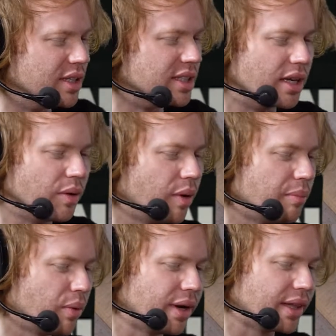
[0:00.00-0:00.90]
he said at
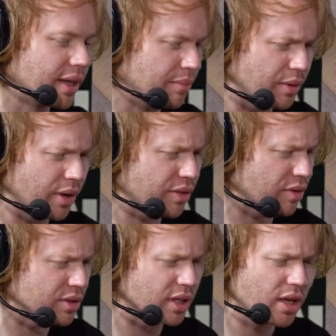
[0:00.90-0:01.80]
one point, midway
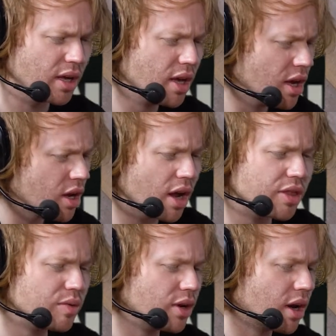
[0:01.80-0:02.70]
through, he's like, I
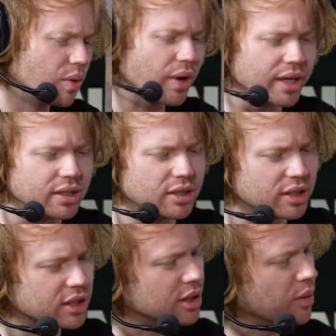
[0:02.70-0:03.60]
think we got to wait and
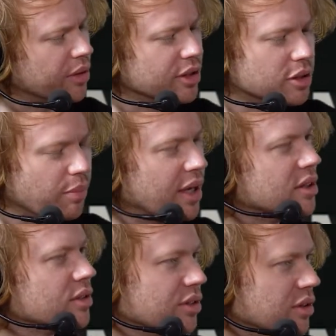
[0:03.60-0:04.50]
just see what the
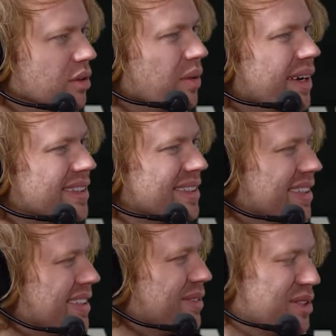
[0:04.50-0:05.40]
space will do to us.
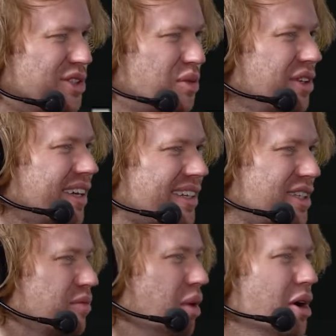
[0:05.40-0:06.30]
And it was this really
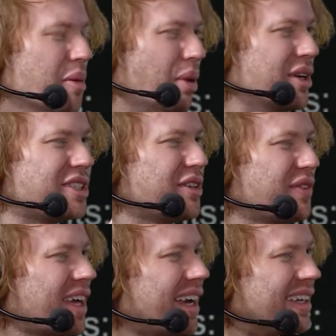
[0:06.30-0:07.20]
deep
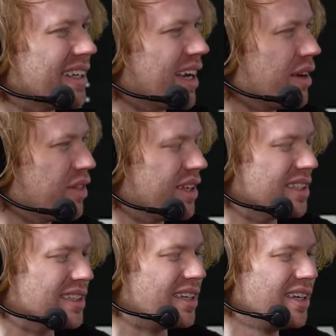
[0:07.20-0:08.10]
pontificating kind of thing
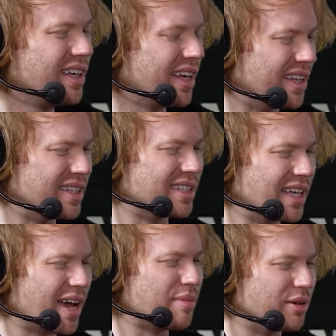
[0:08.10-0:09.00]
he said. And at the
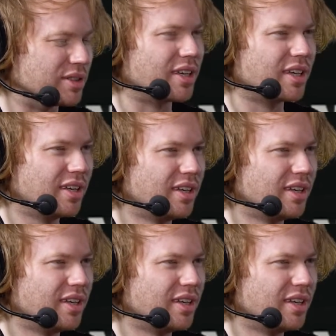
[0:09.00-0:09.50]
time I was like,